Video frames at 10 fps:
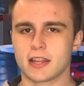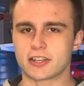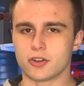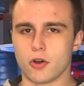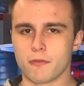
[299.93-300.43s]

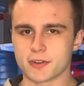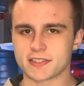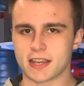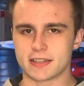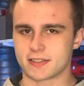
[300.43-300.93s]
an
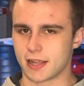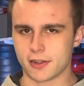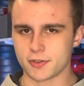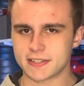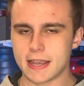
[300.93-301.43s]
oversized
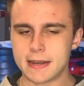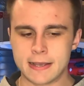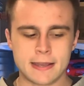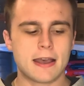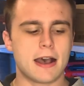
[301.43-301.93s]
Lego set,
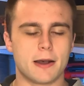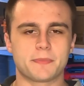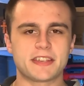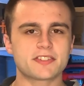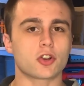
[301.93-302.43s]

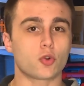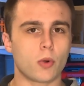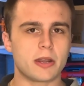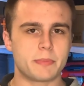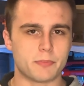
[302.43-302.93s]
these are
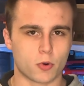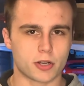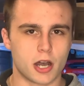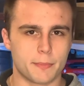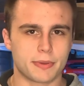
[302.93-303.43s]
quite a bit more
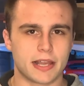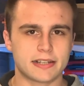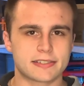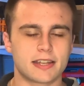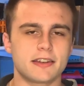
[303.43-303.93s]
complex, not